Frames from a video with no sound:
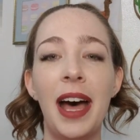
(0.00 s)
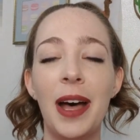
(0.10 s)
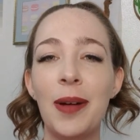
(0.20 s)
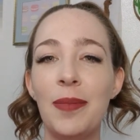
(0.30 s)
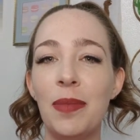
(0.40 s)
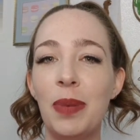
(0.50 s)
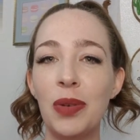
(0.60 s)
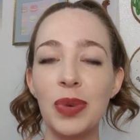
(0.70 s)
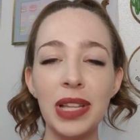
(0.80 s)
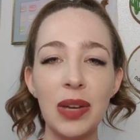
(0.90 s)

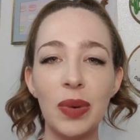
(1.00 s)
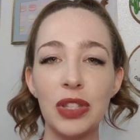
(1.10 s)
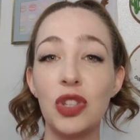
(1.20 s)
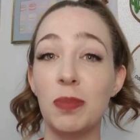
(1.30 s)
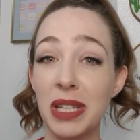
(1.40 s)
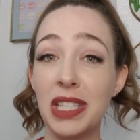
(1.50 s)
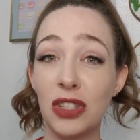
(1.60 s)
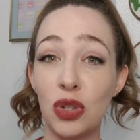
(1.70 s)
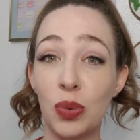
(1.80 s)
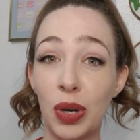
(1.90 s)
But really, once your
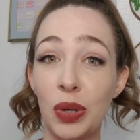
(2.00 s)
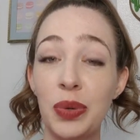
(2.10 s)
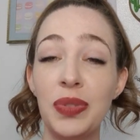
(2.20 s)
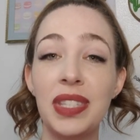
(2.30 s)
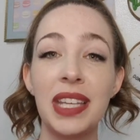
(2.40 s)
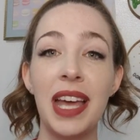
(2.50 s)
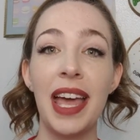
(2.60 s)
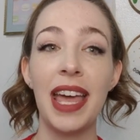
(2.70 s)
business grows